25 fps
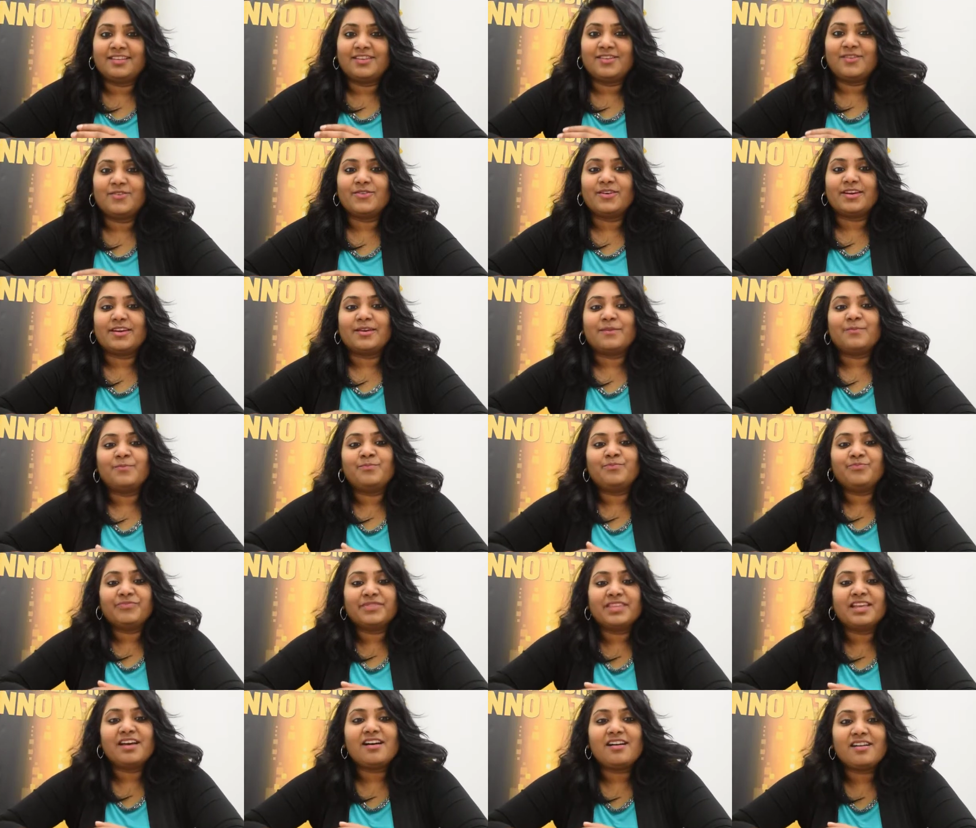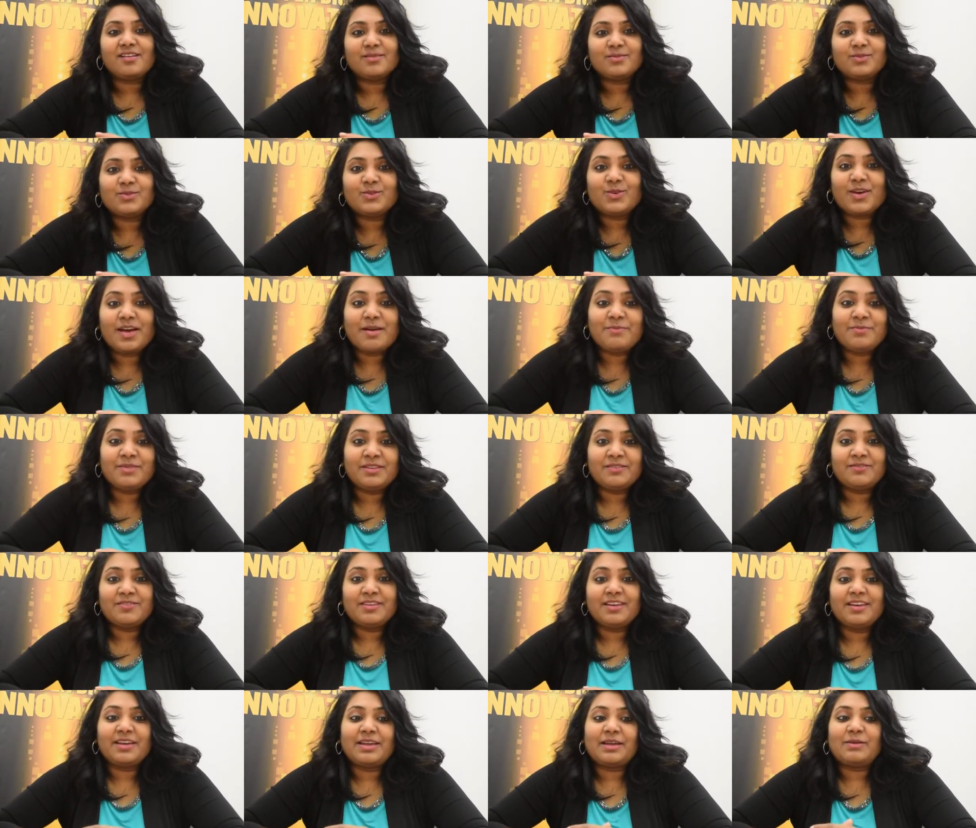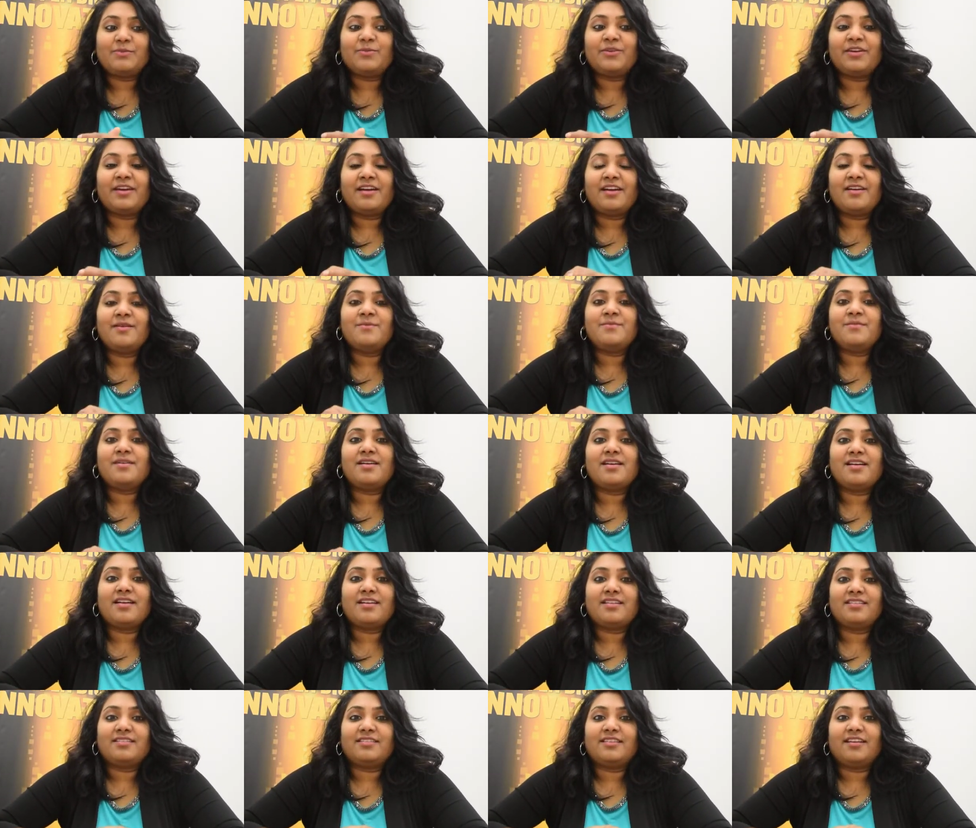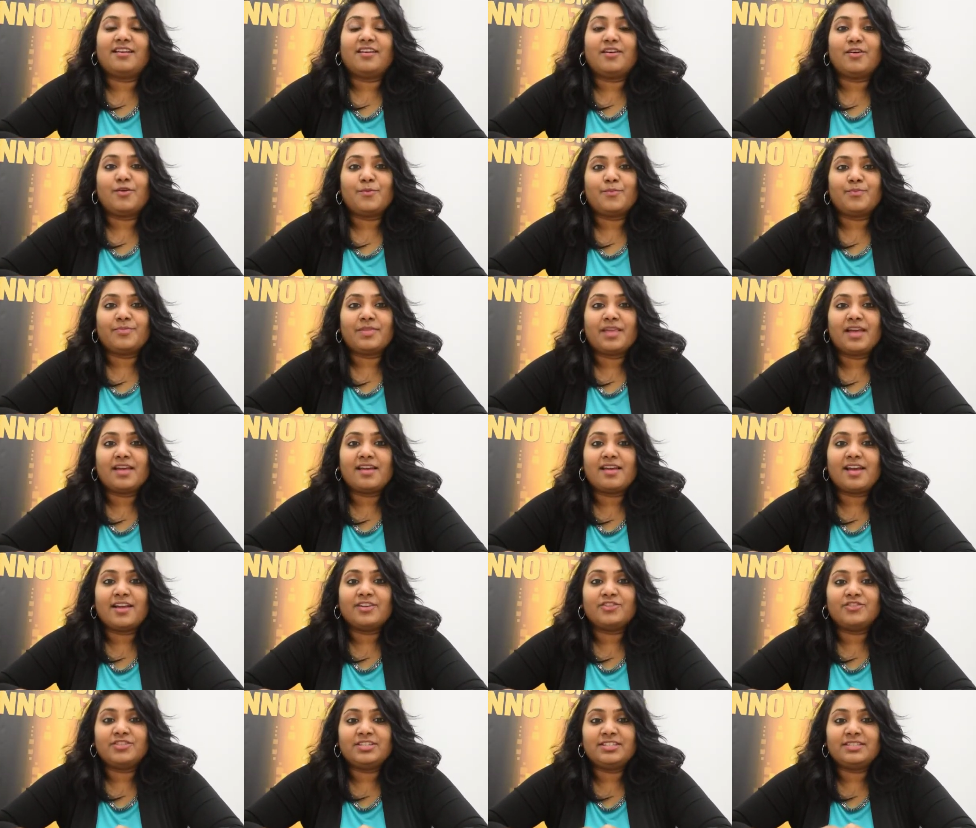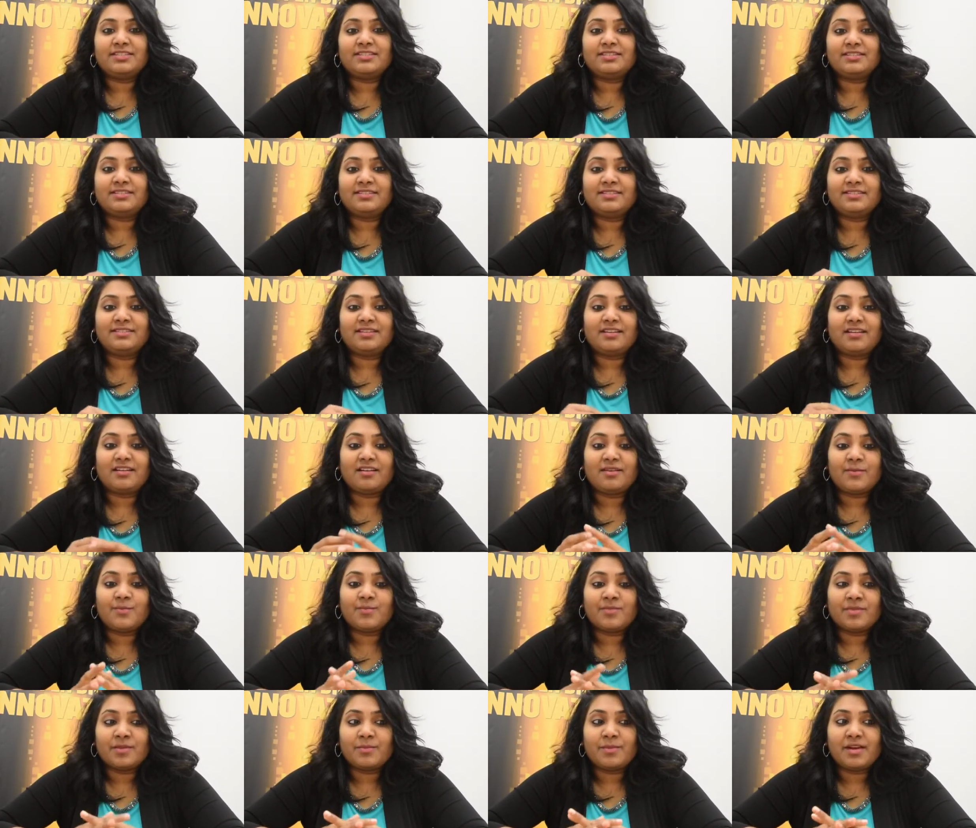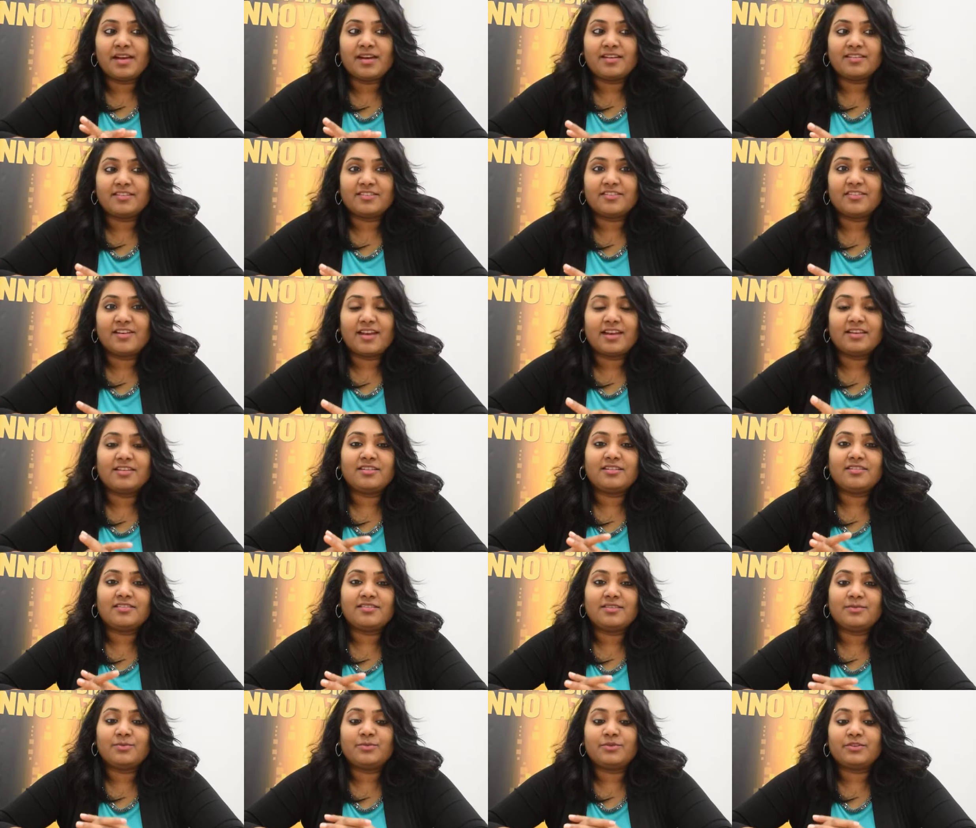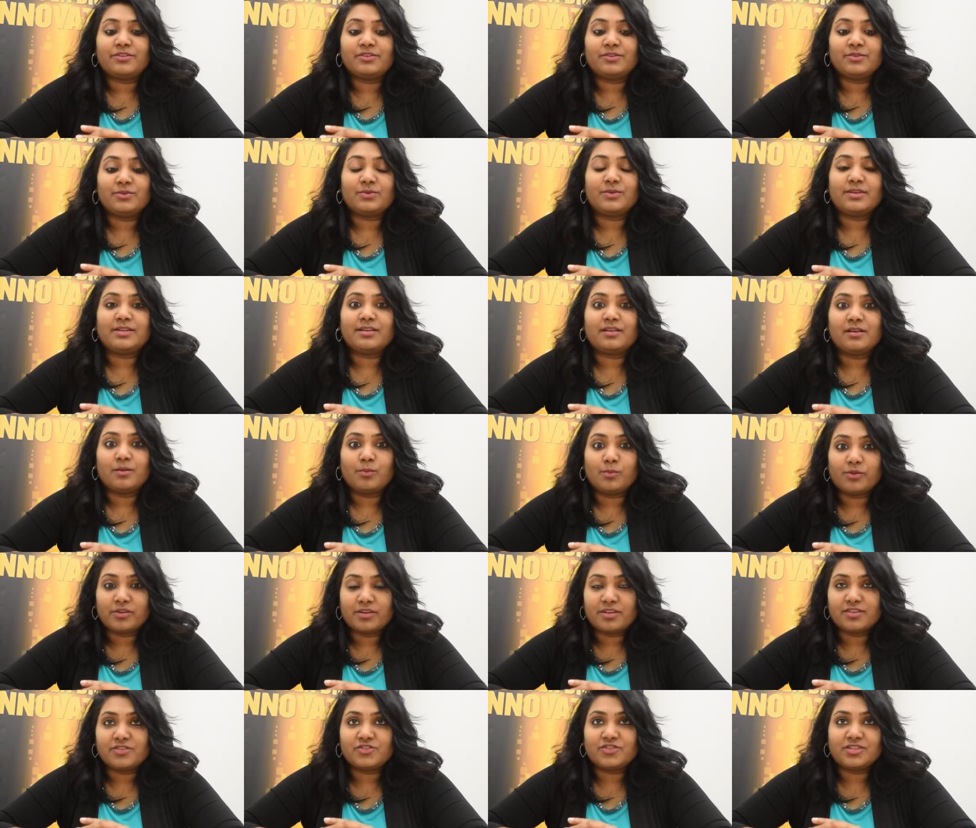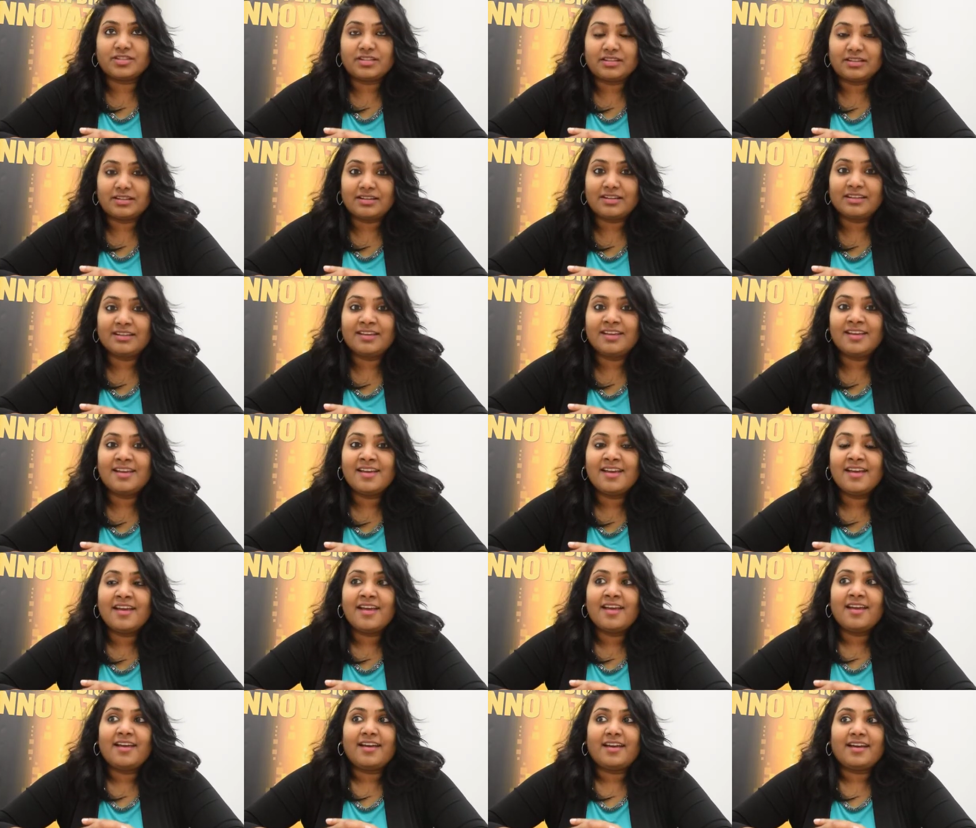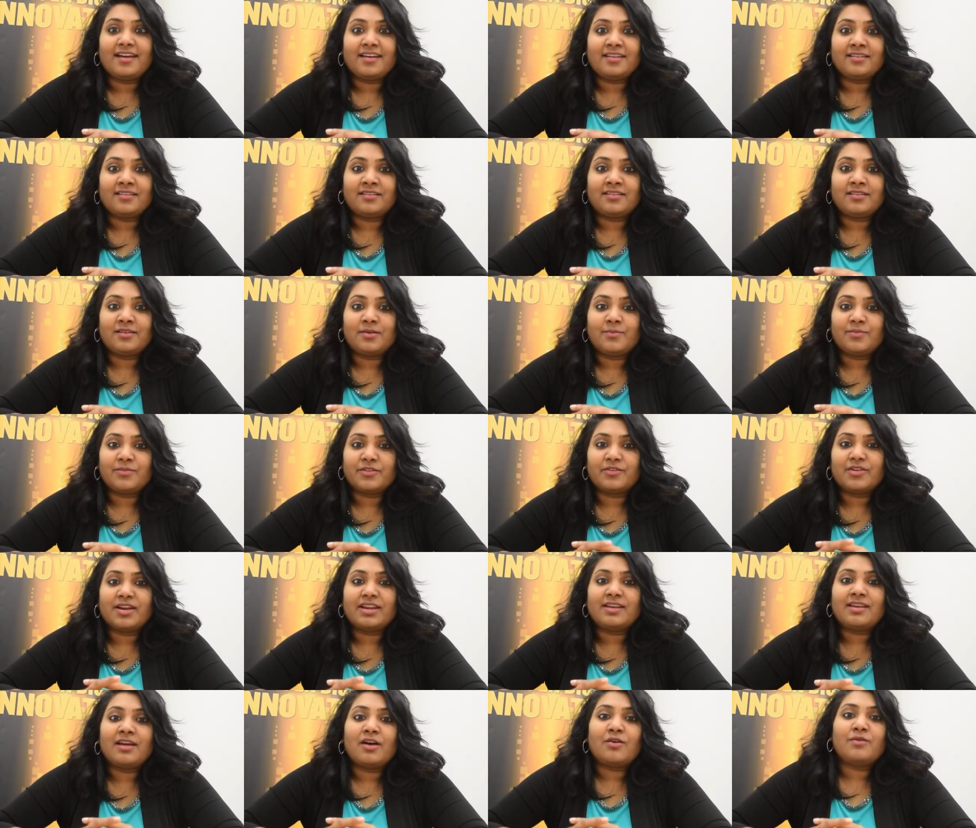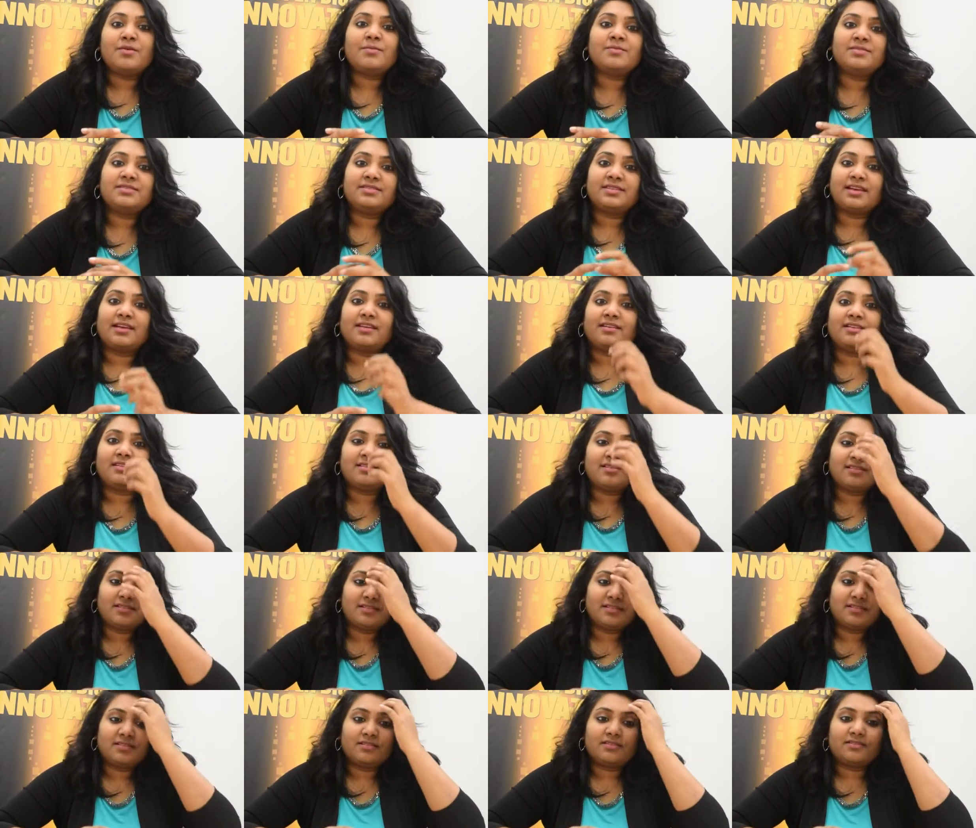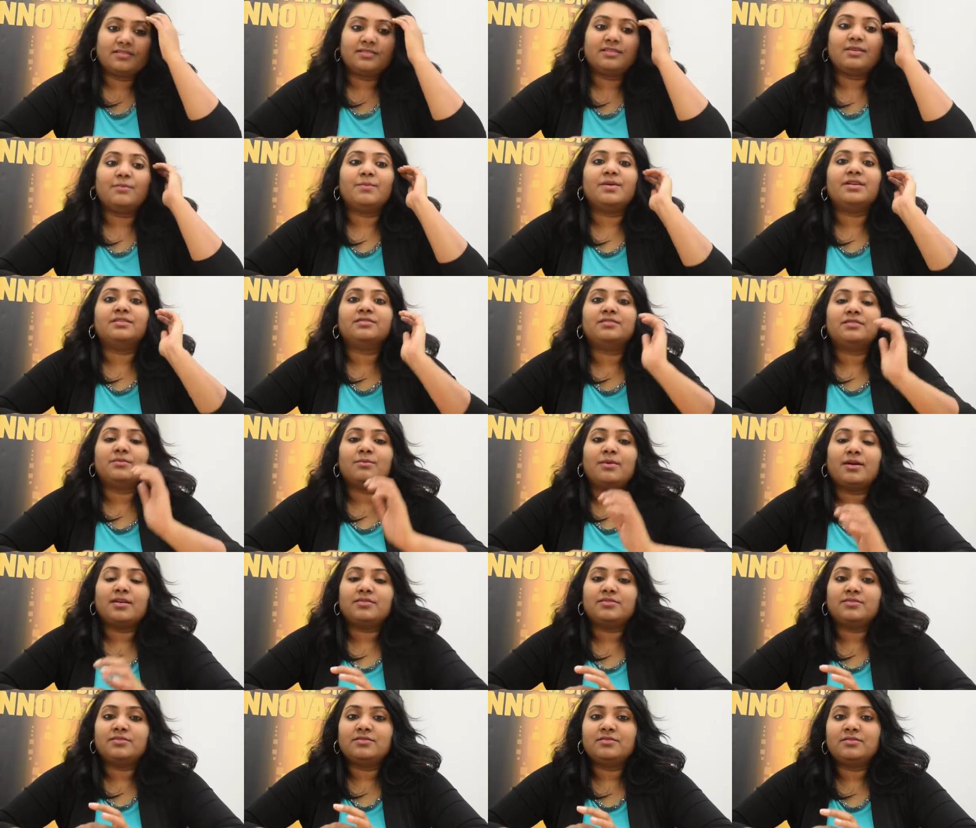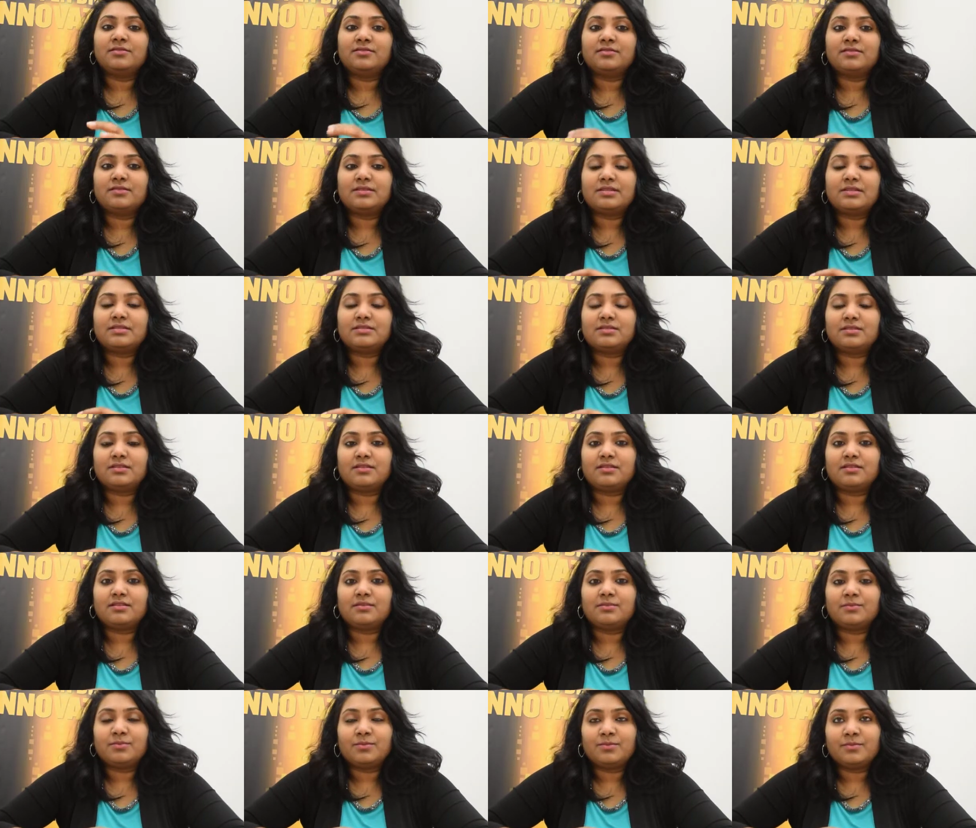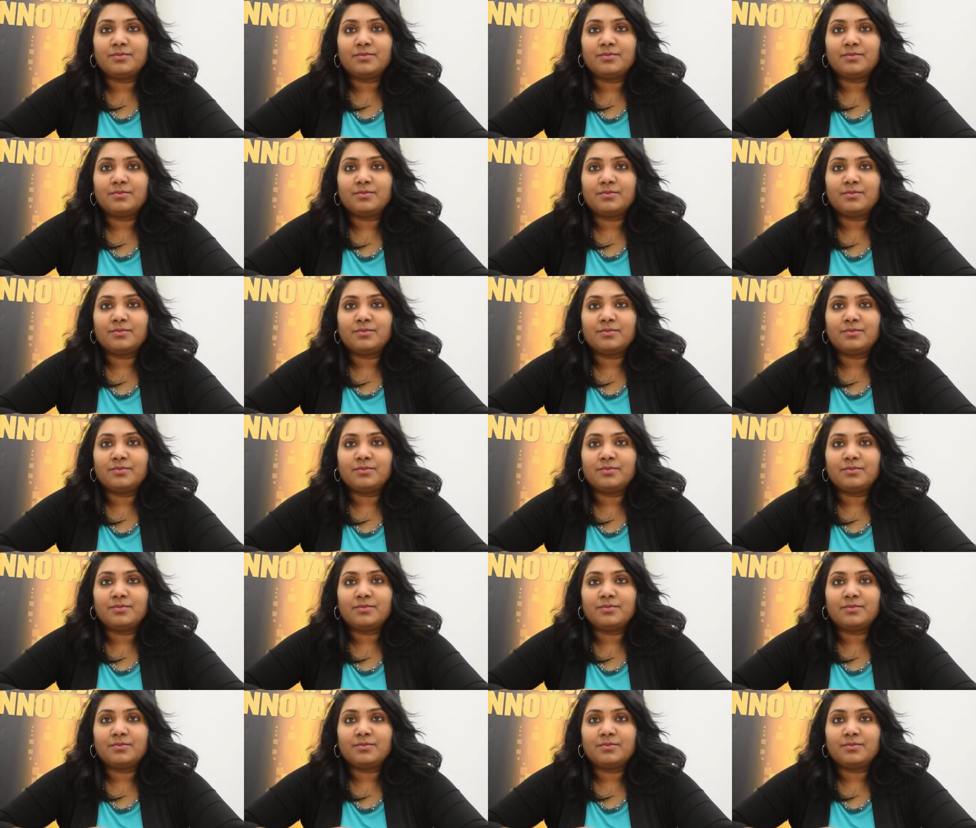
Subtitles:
Okay. So I'm Niveah Abraham, and I actually did my undergrad here at Purdue in computer engineering. And right now I'm a second semester master's student in